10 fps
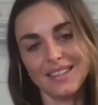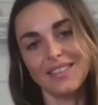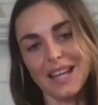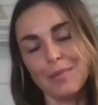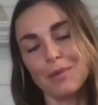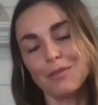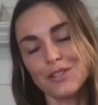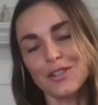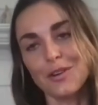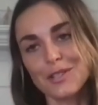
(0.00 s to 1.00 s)
in the name of the
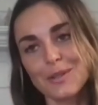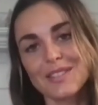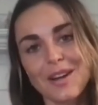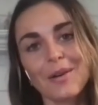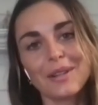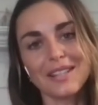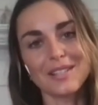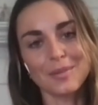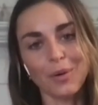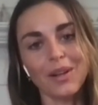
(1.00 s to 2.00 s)
show, so it's not really a
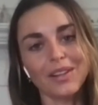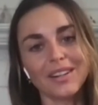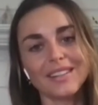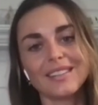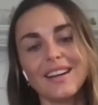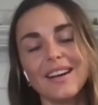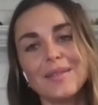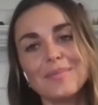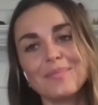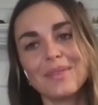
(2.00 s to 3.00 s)
spoiler.
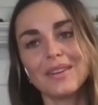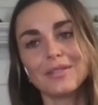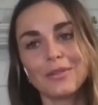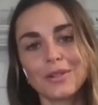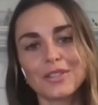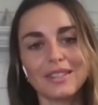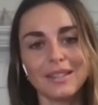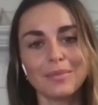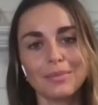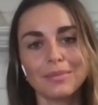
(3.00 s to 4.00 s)
Um,
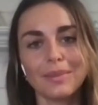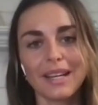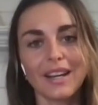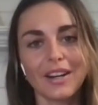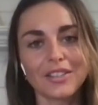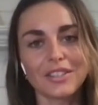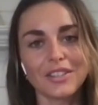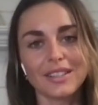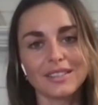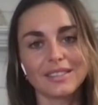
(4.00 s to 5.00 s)
unfortunately, my character
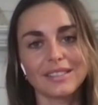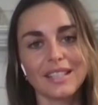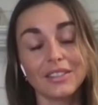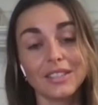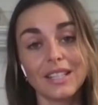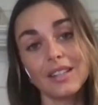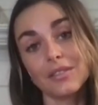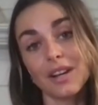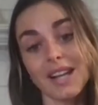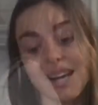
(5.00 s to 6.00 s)
is killed in a hit-and-run